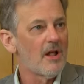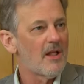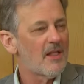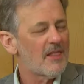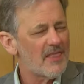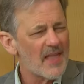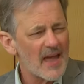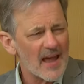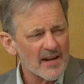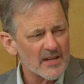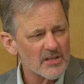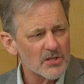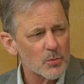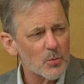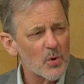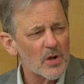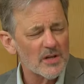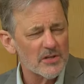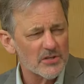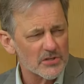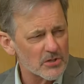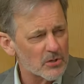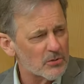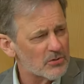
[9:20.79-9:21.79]
That is what
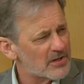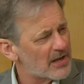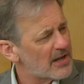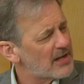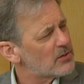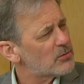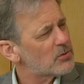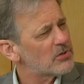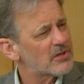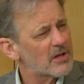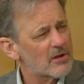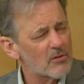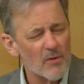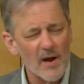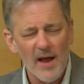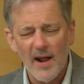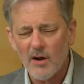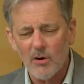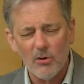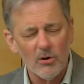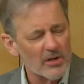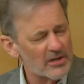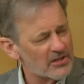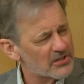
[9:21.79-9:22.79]
is so dangerous and radical.